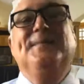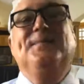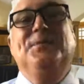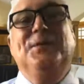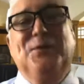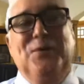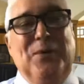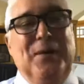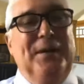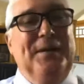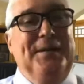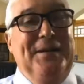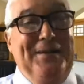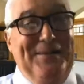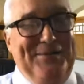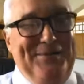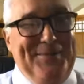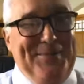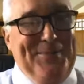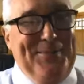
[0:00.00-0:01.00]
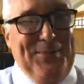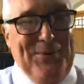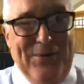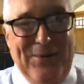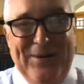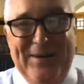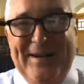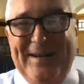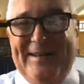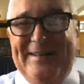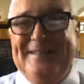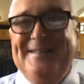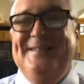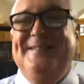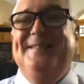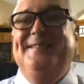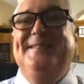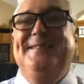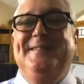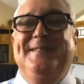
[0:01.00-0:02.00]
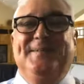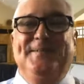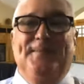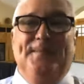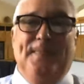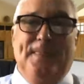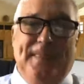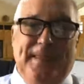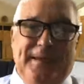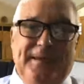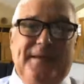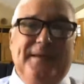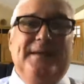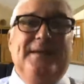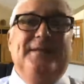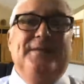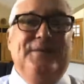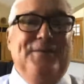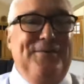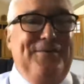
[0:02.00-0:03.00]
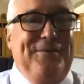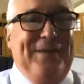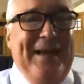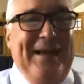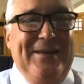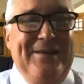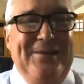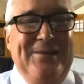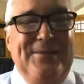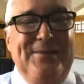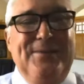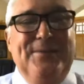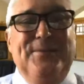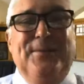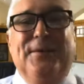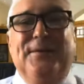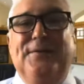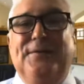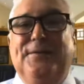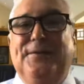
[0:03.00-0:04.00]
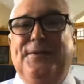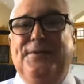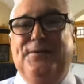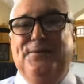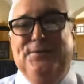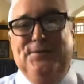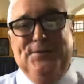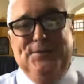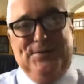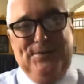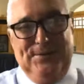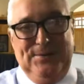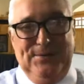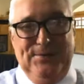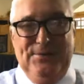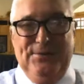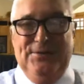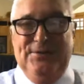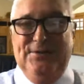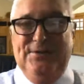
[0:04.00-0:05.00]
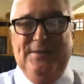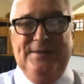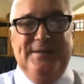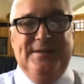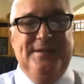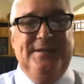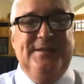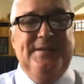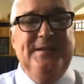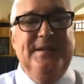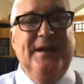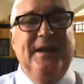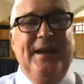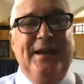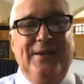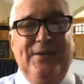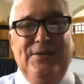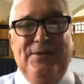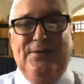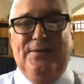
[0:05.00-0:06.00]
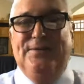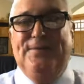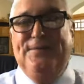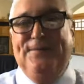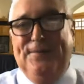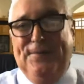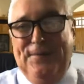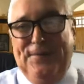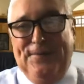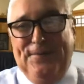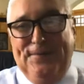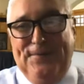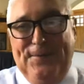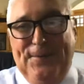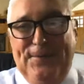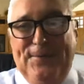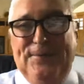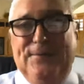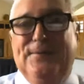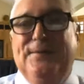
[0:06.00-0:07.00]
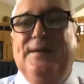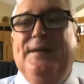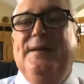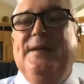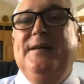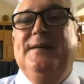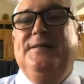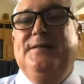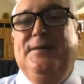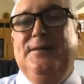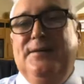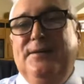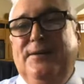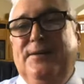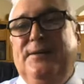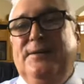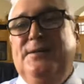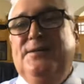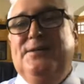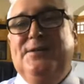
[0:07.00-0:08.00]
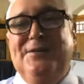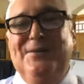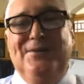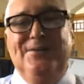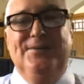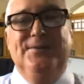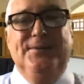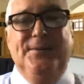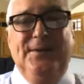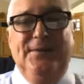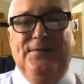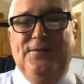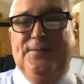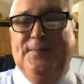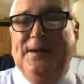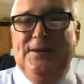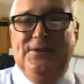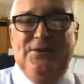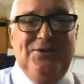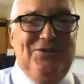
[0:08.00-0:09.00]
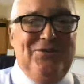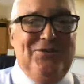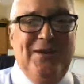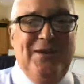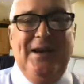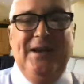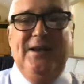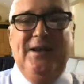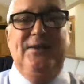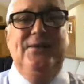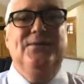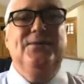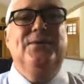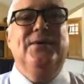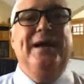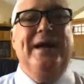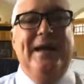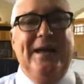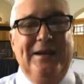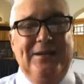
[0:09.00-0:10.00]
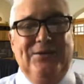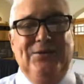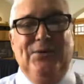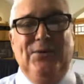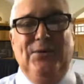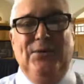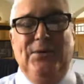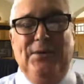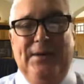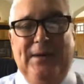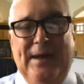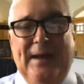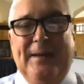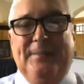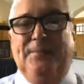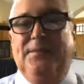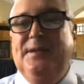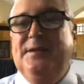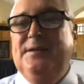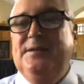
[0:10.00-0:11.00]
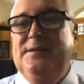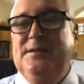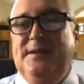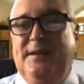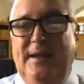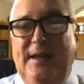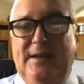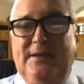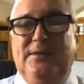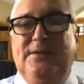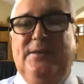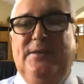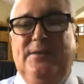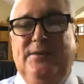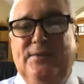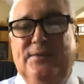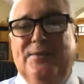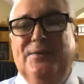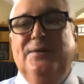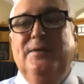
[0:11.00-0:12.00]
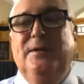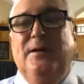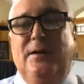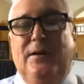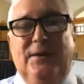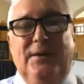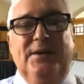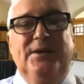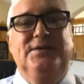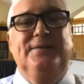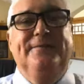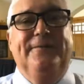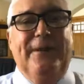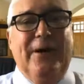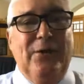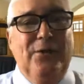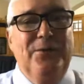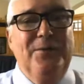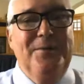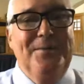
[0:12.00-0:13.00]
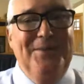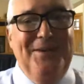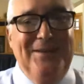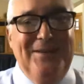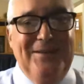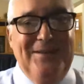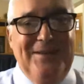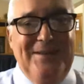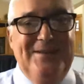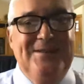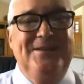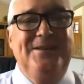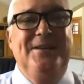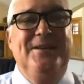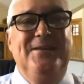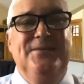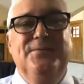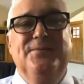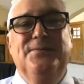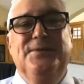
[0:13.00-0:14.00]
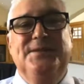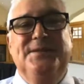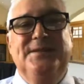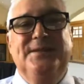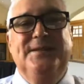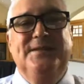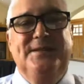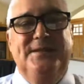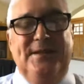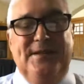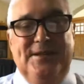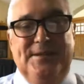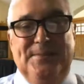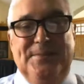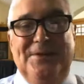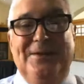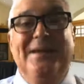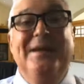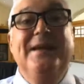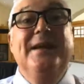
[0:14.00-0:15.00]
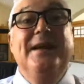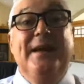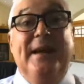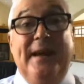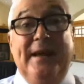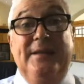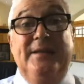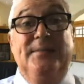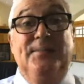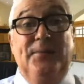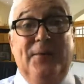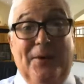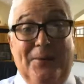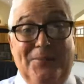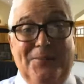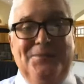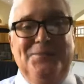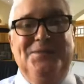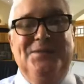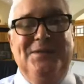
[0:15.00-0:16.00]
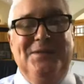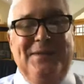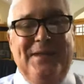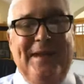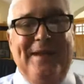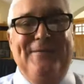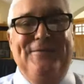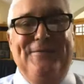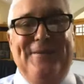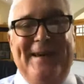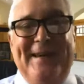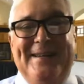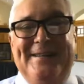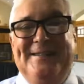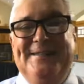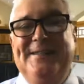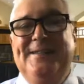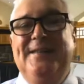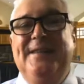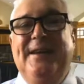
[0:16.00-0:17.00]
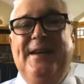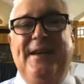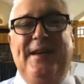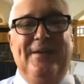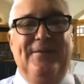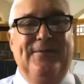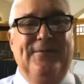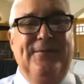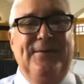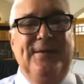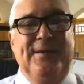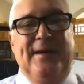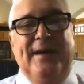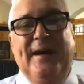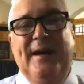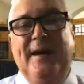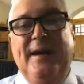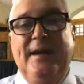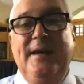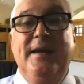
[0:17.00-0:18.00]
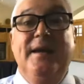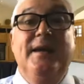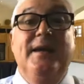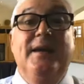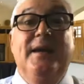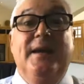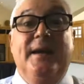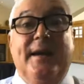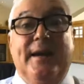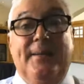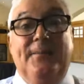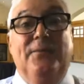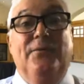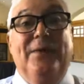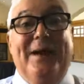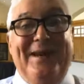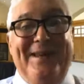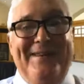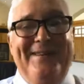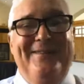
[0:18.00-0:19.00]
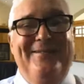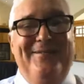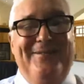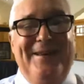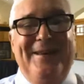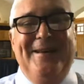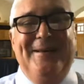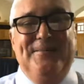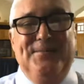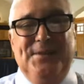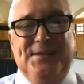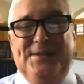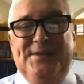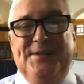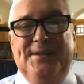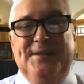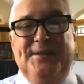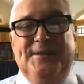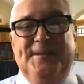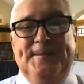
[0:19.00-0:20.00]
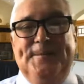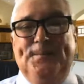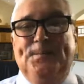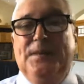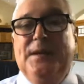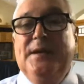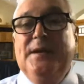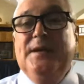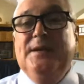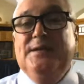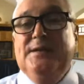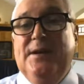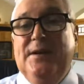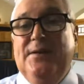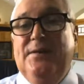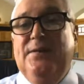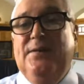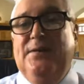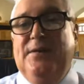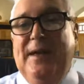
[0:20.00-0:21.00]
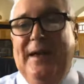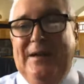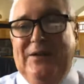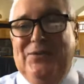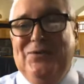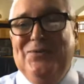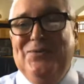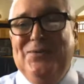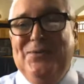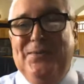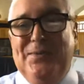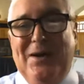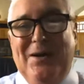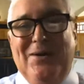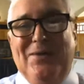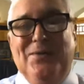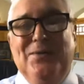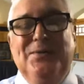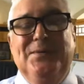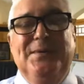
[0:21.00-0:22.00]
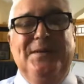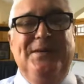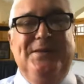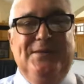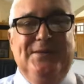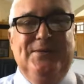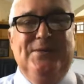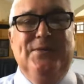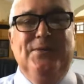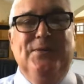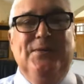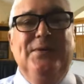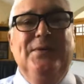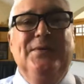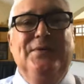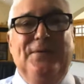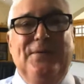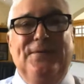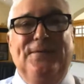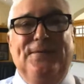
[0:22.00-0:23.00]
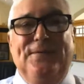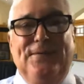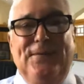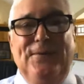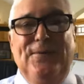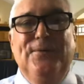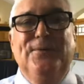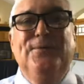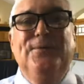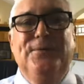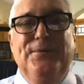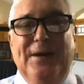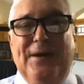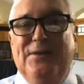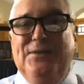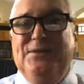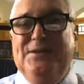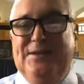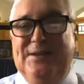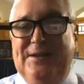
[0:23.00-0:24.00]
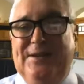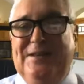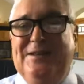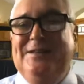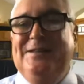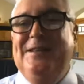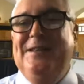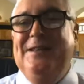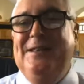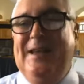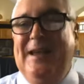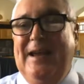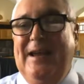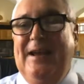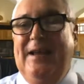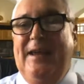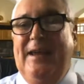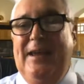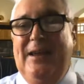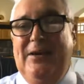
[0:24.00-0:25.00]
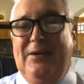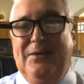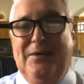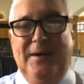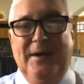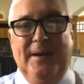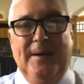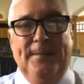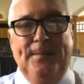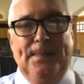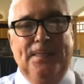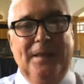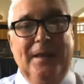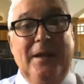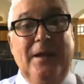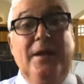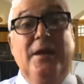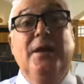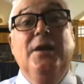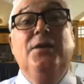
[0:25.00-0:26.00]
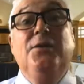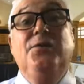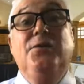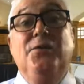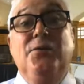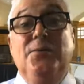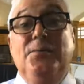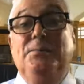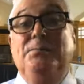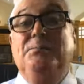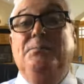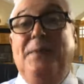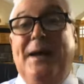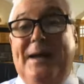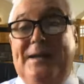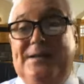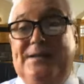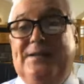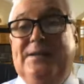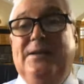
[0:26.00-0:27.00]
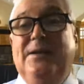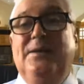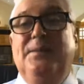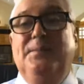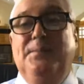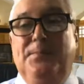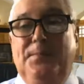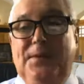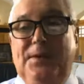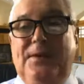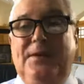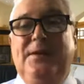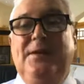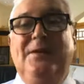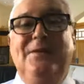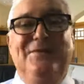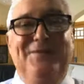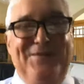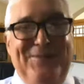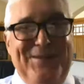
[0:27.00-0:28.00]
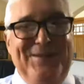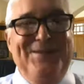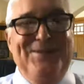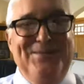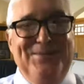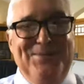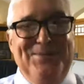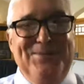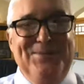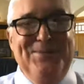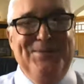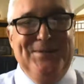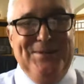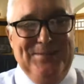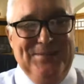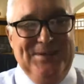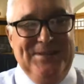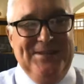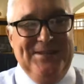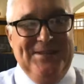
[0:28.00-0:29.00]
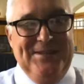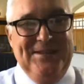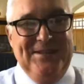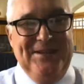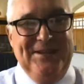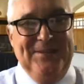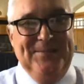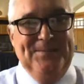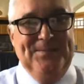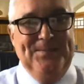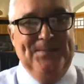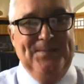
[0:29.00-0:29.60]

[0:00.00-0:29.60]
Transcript: the quality of your products, the value you offer in your solutions, and you fulfill the knowledge, skill, information, training, or attitude gap that has led to your clients' vulnerabilities in risk assessment and the problems that they face in their everyday running of their business. So that's your role, is to fulfill those needs in that area. You must be visible to be seen.